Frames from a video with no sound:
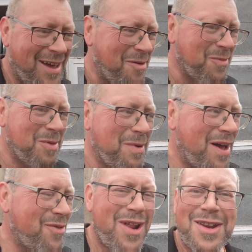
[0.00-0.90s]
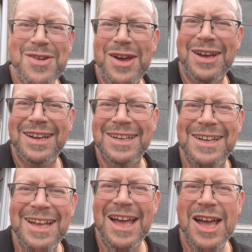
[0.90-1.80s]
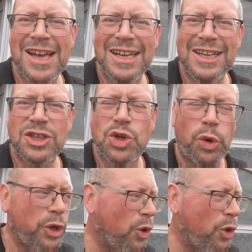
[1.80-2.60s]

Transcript: I'm with my friend Tony